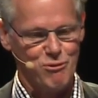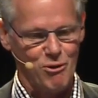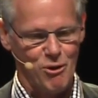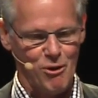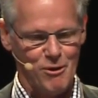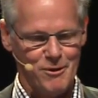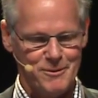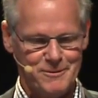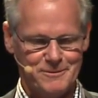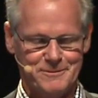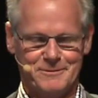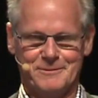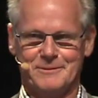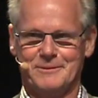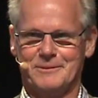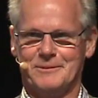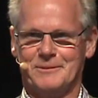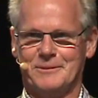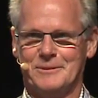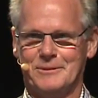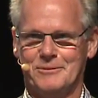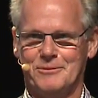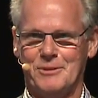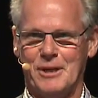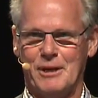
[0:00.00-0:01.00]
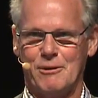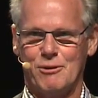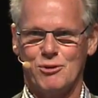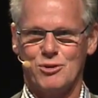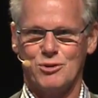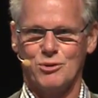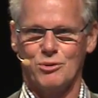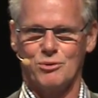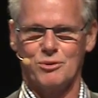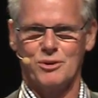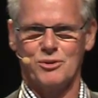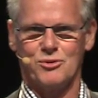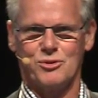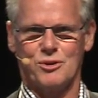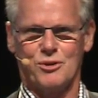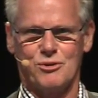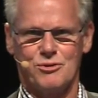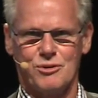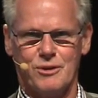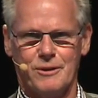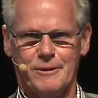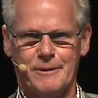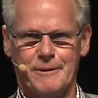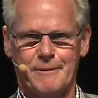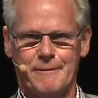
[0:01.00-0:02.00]
far, there is no
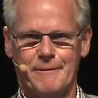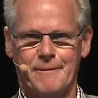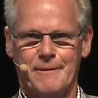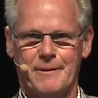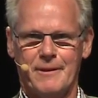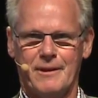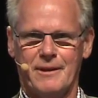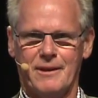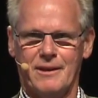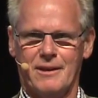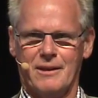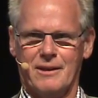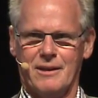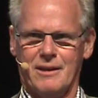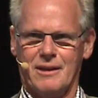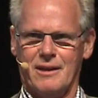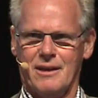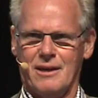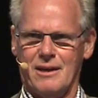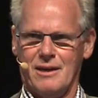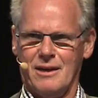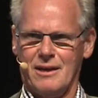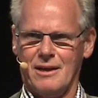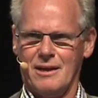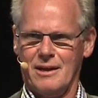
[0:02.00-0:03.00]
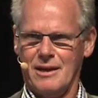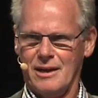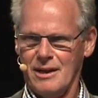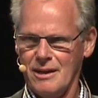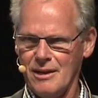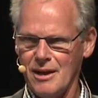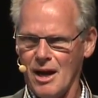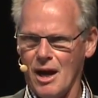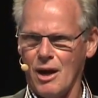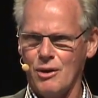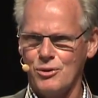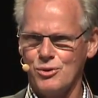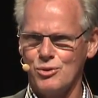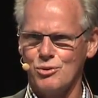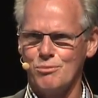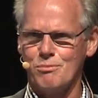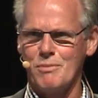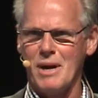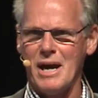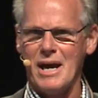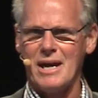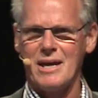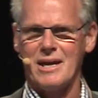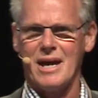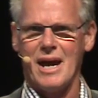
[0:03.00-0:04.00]
decision. And now you
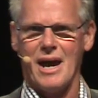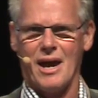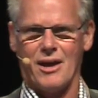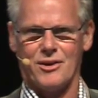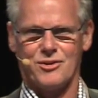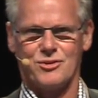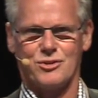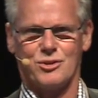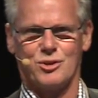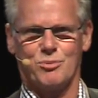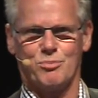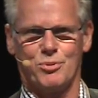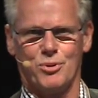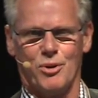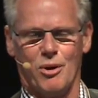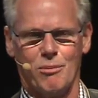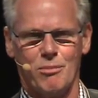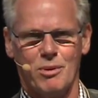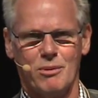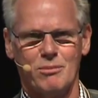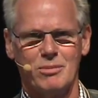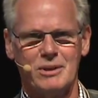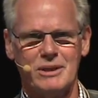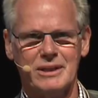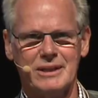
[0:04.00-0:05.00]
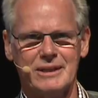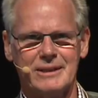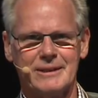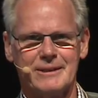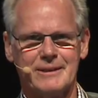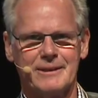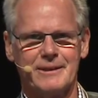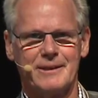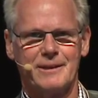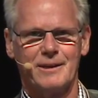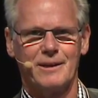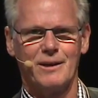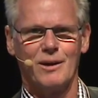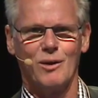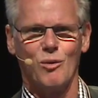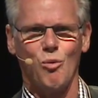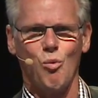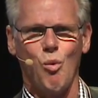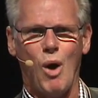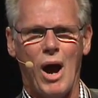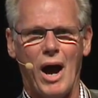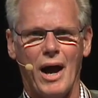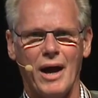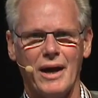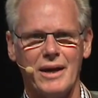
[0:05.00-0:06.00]
may ask probably
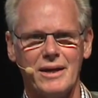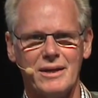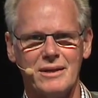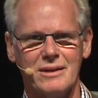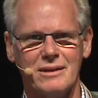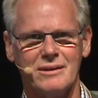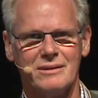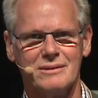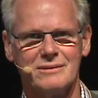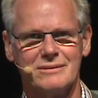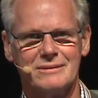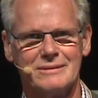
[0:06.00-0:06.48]
why.